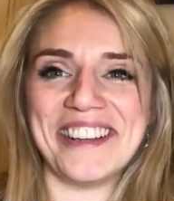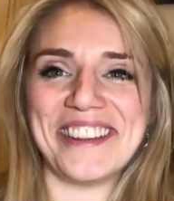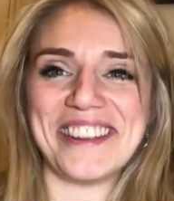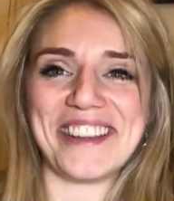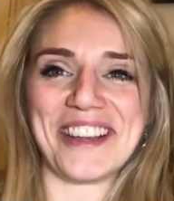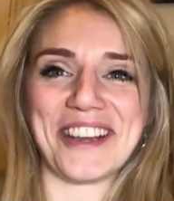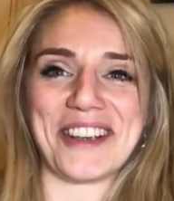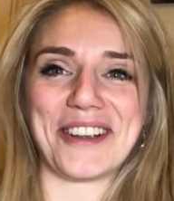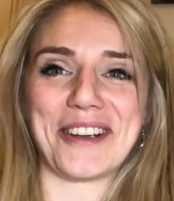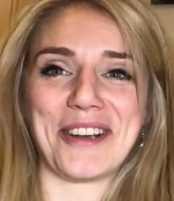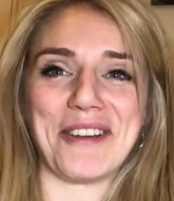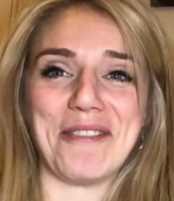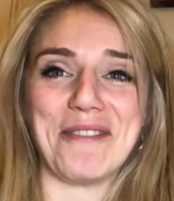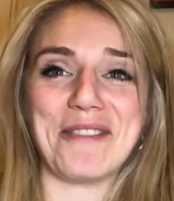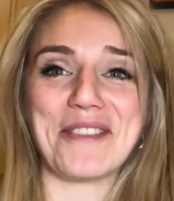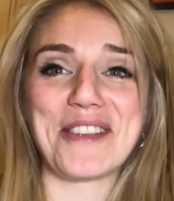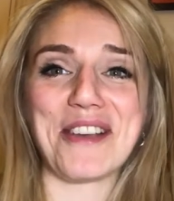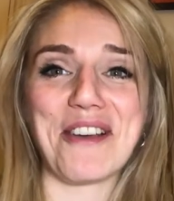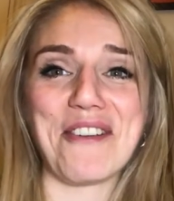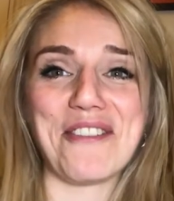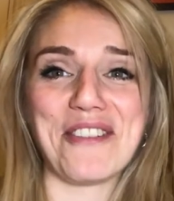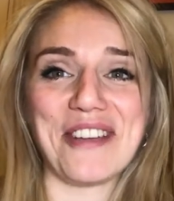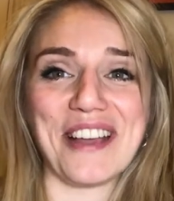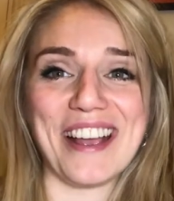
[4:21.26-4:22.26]
that comes
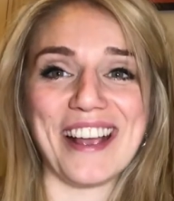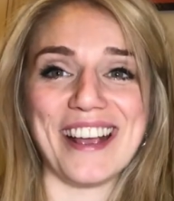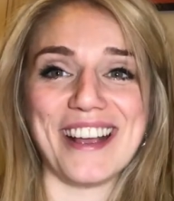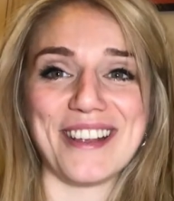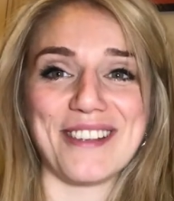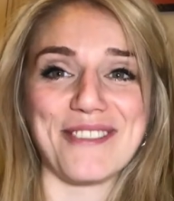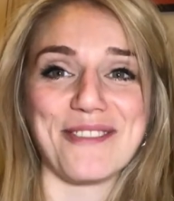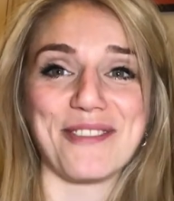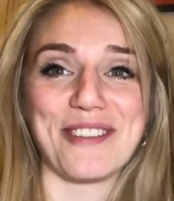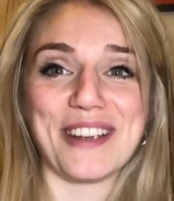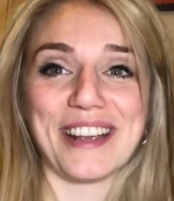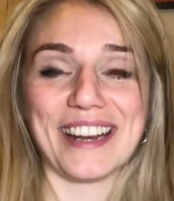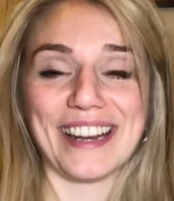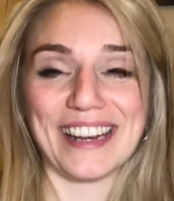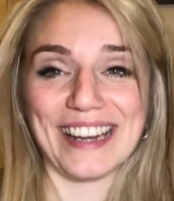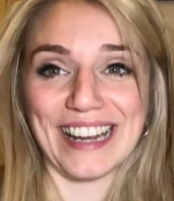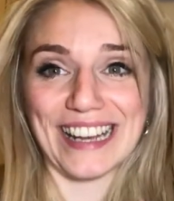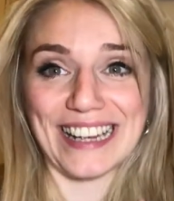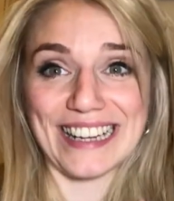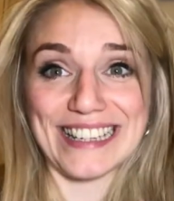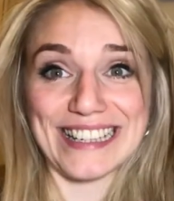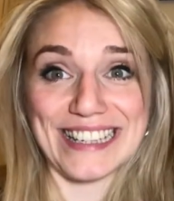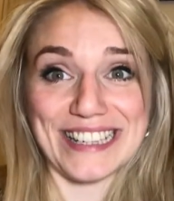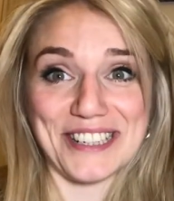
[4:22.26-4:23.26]
off it is really
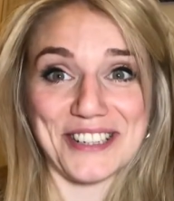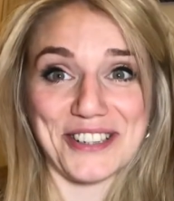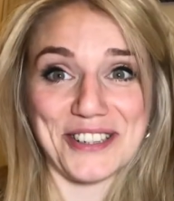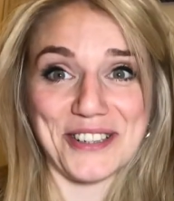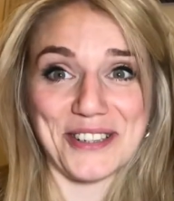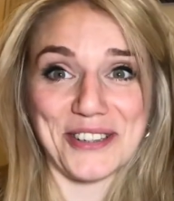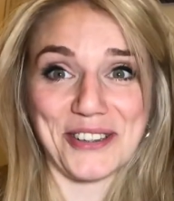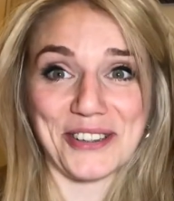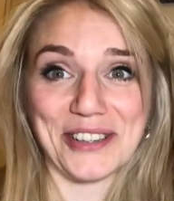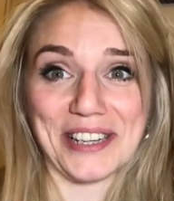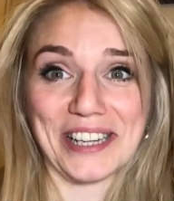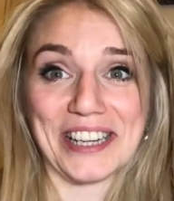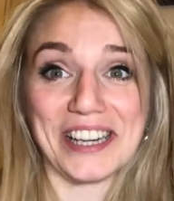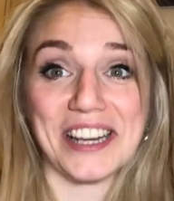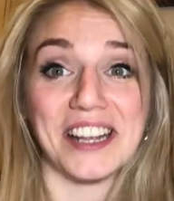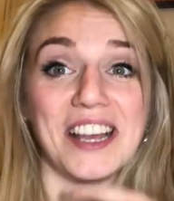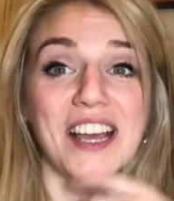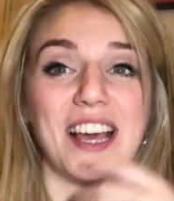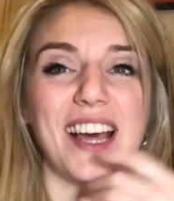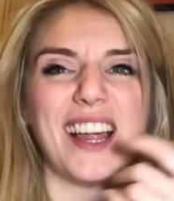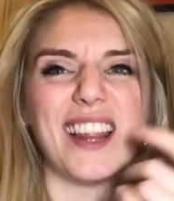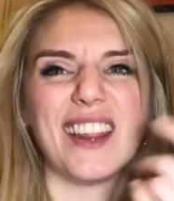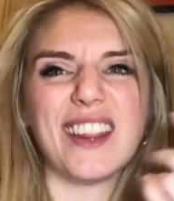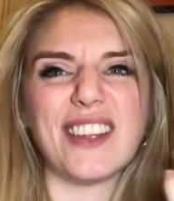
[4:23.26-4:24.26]
like delicious looking,
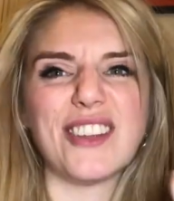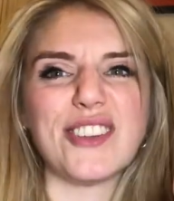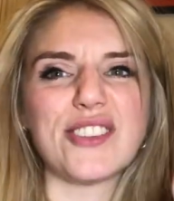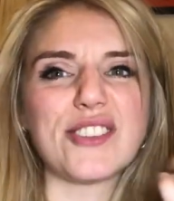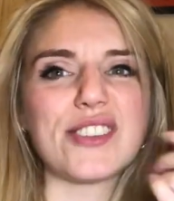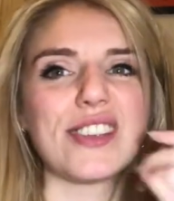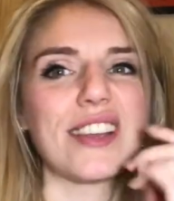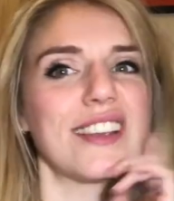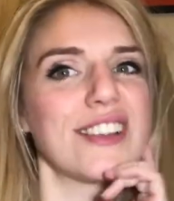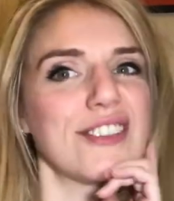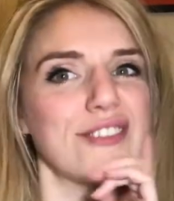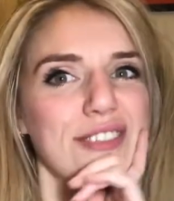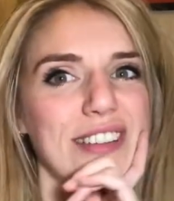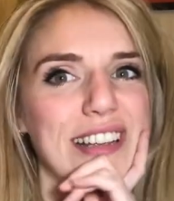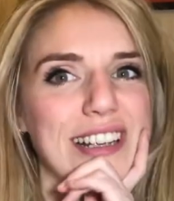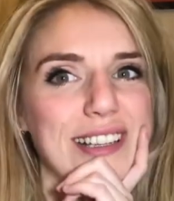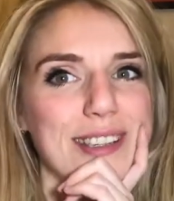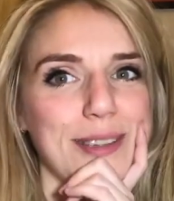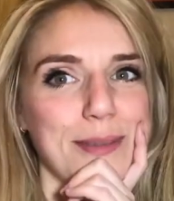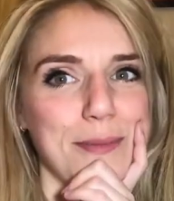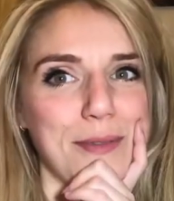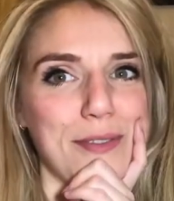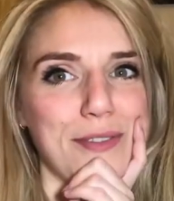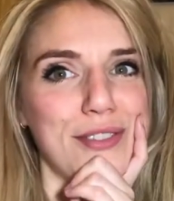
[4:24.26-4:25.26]
and you just like drink
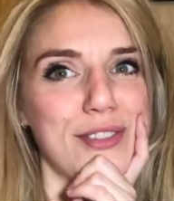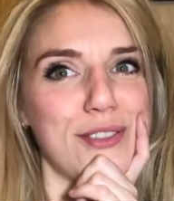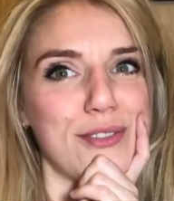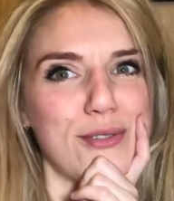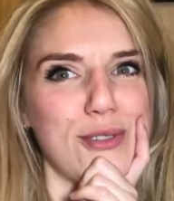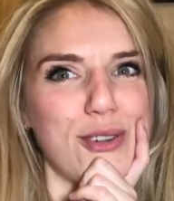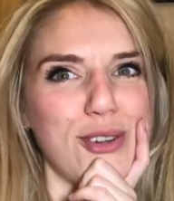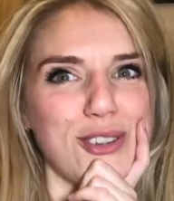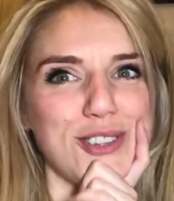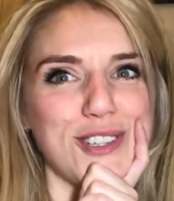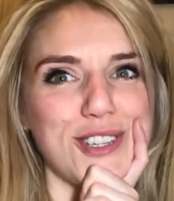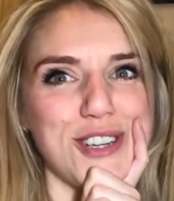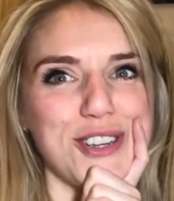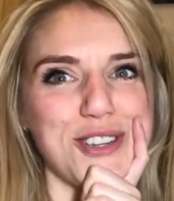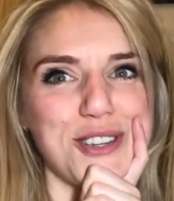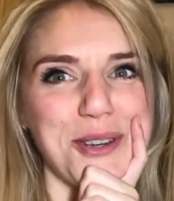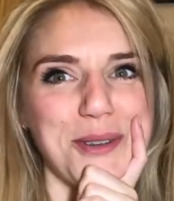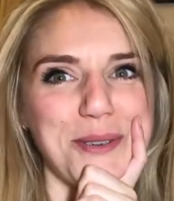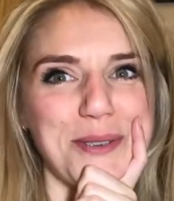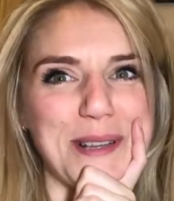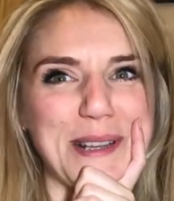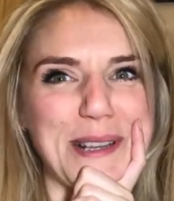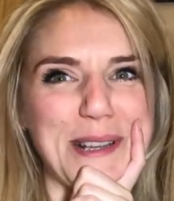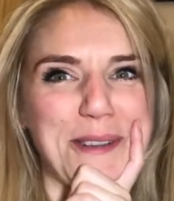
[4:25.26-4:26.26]
some of the roasting
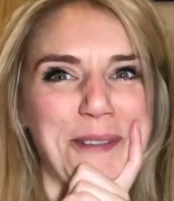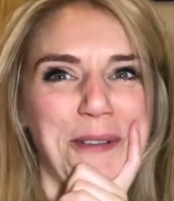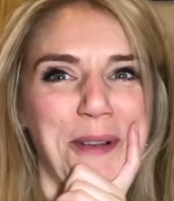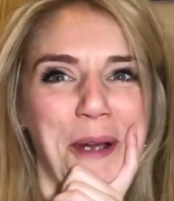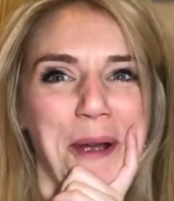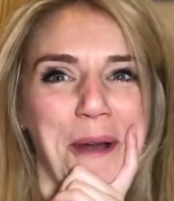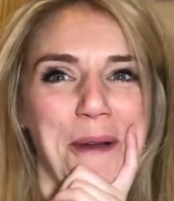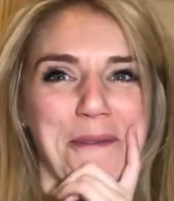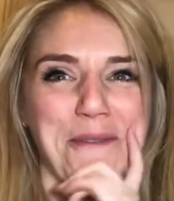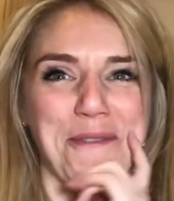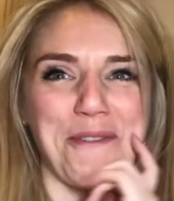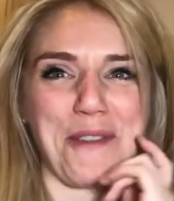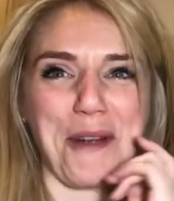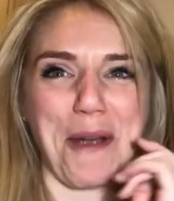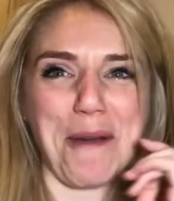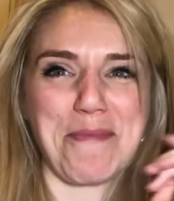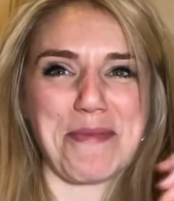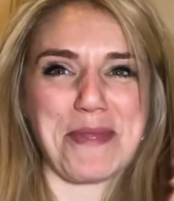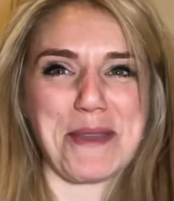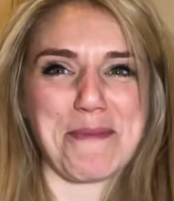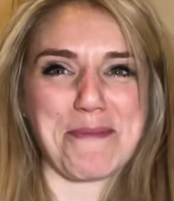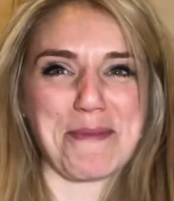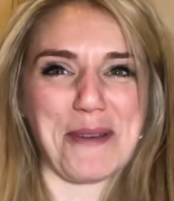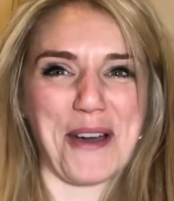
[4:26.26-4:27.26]
juices
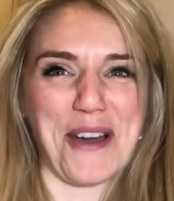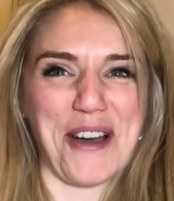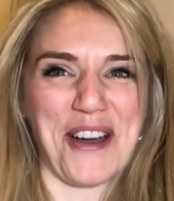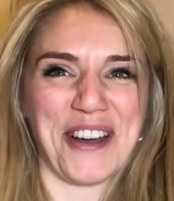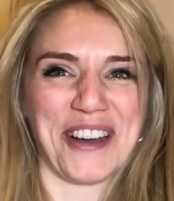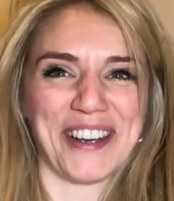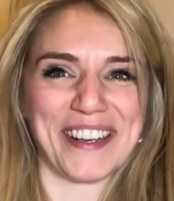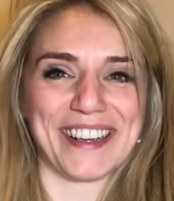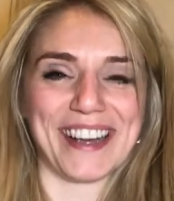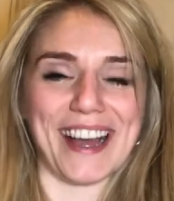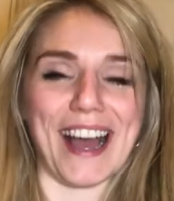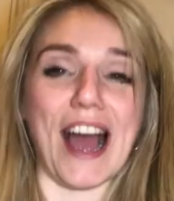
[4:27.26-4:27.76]
from the pork.